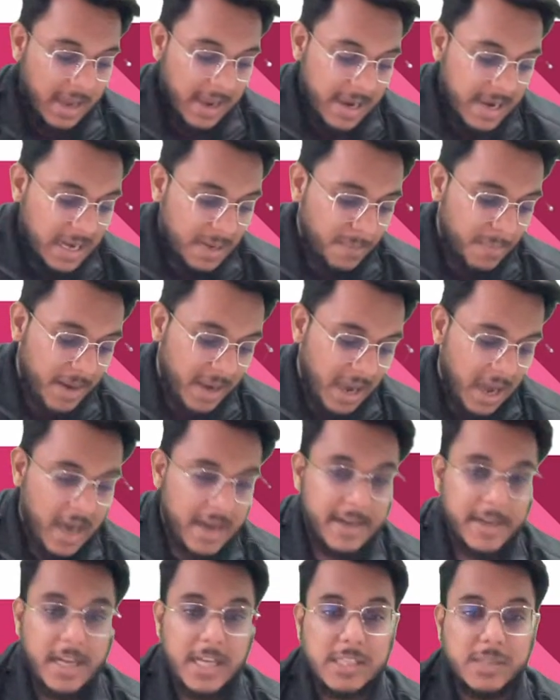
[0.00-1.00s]
In Bihar,
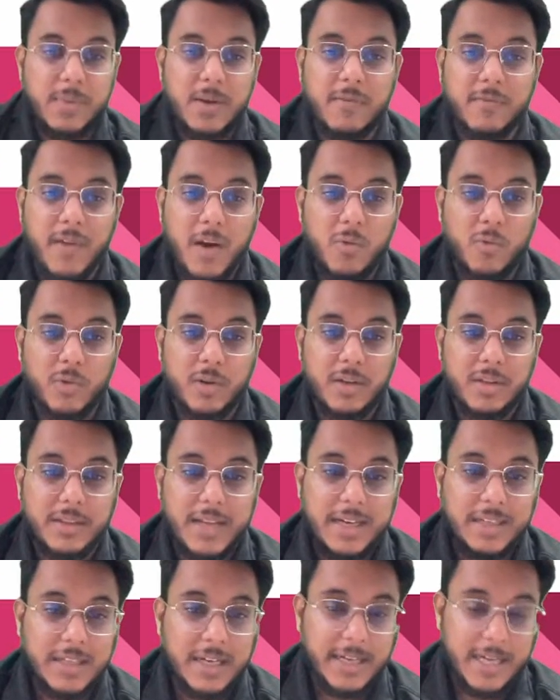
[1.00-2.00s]
it has been found
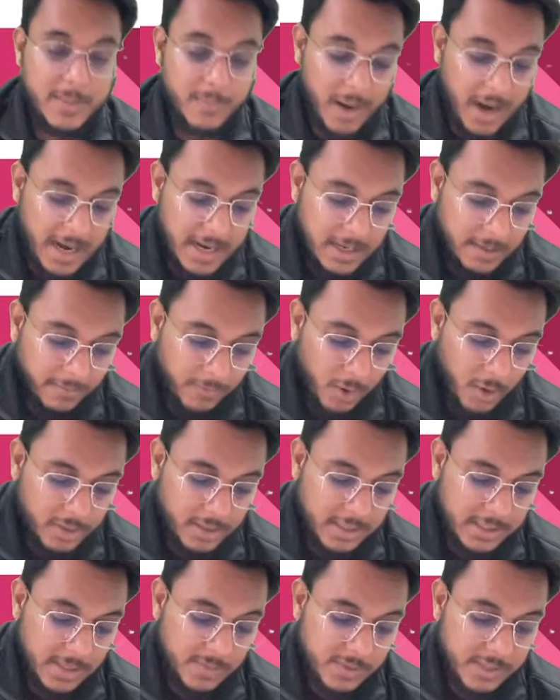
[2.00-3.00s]
that the demand for
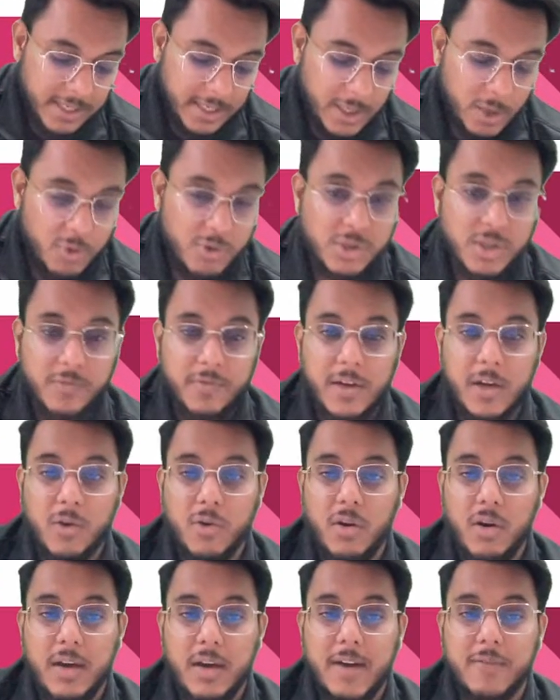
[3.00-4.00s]
the substitutes of
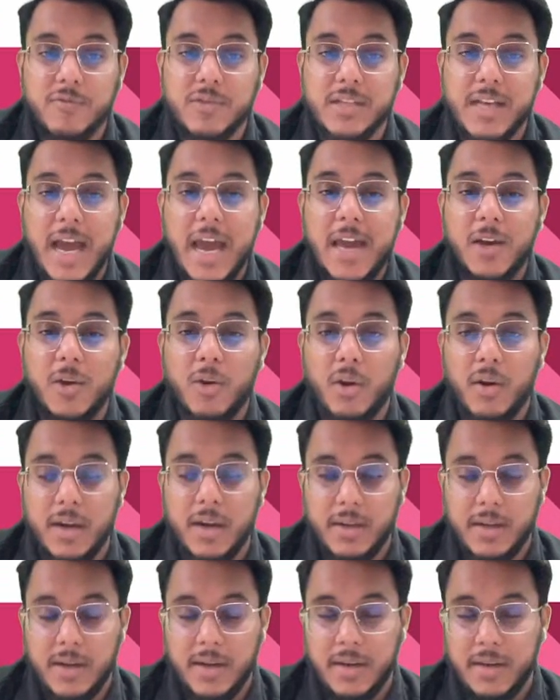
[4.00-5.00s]
alcohol have
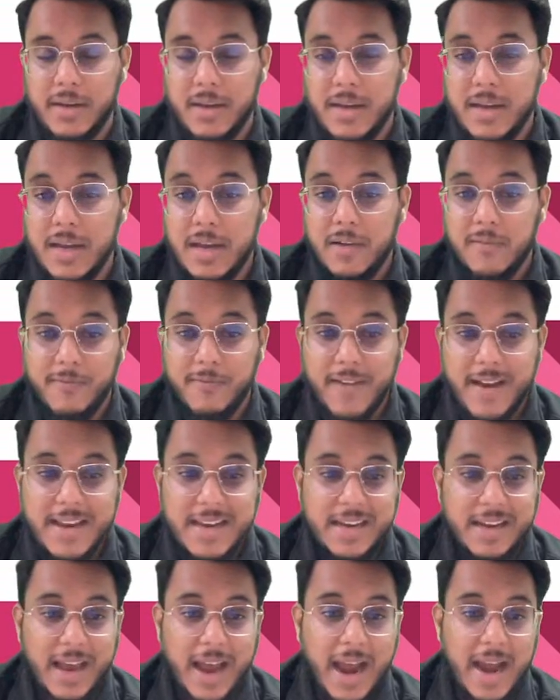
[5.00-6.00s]
skyrocketed.
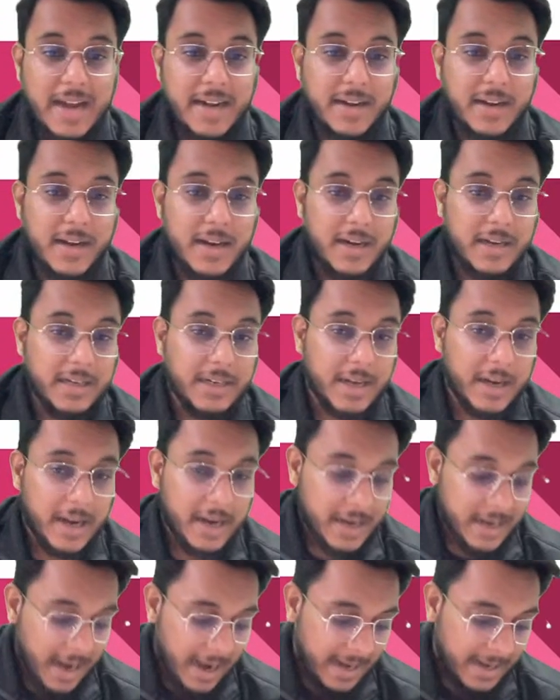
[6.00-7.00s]
Fine. And
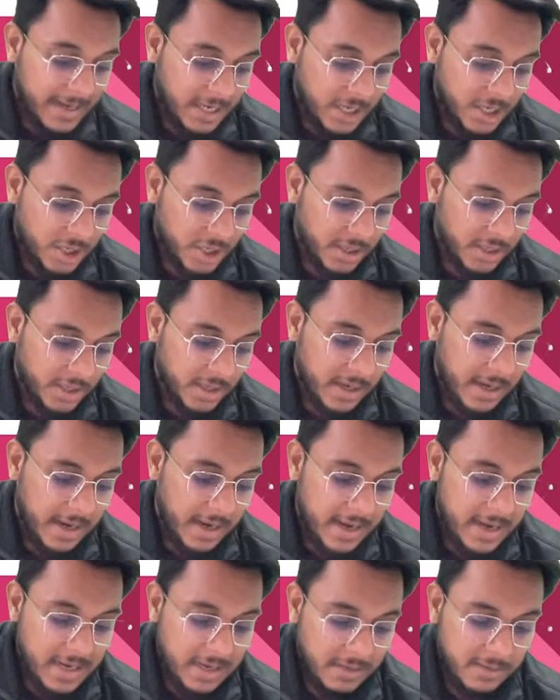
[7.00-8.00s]
drug addiction
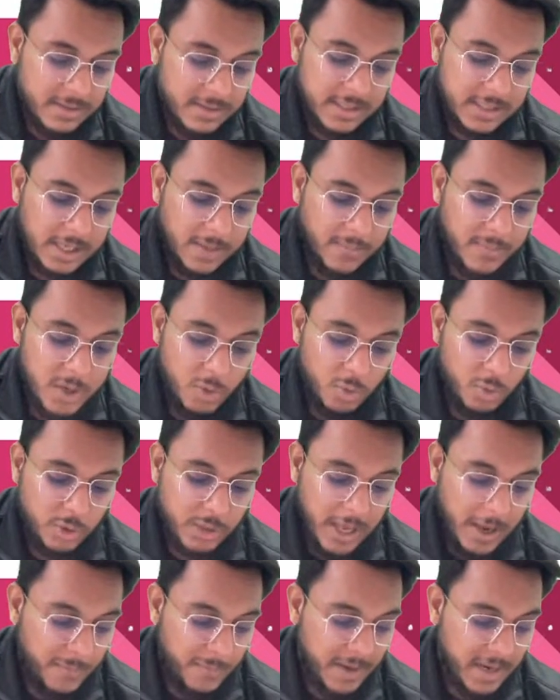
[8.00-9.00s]
in the some
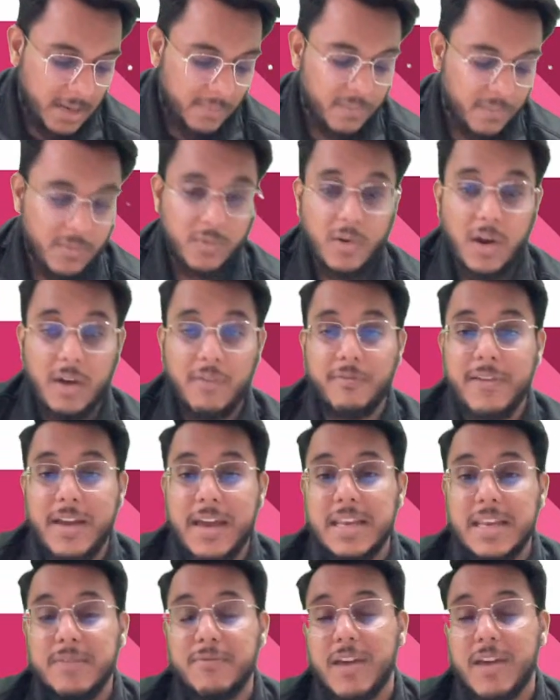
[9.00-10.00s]
youth have become a
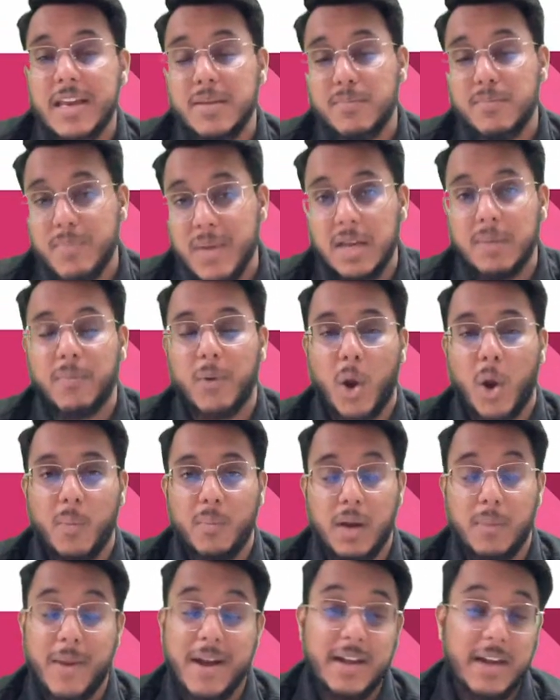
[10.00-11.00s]
very big
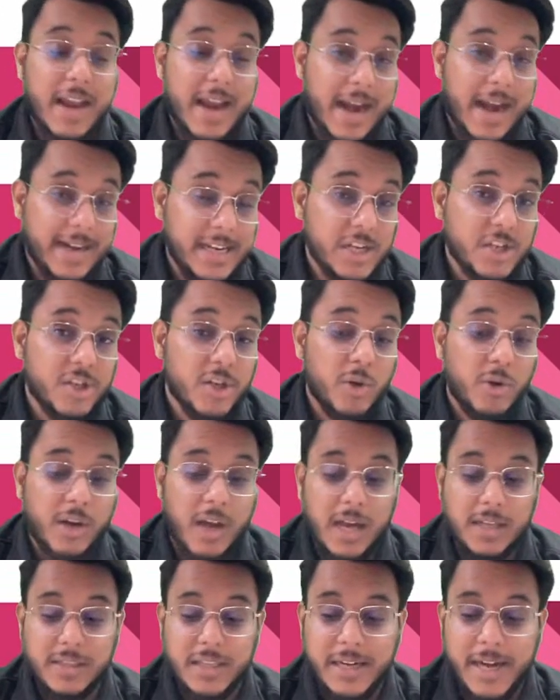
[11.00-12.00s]
problem, and addiction on
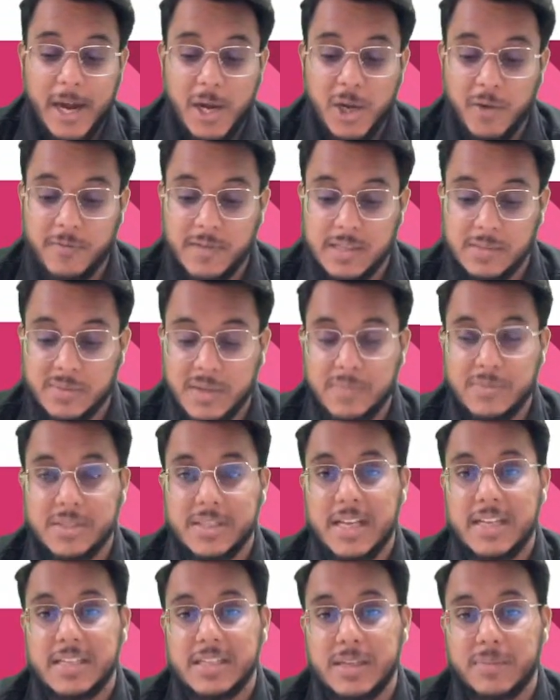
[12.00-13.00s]
other kind of
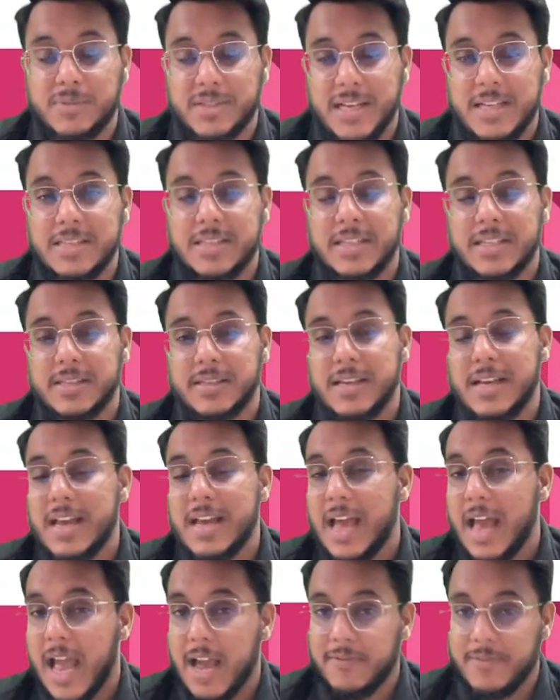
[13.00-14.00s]
substances
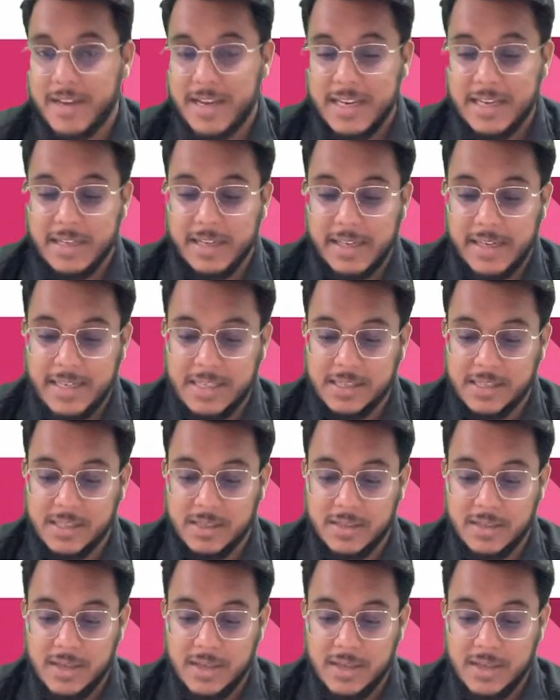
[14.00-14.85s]
have increased.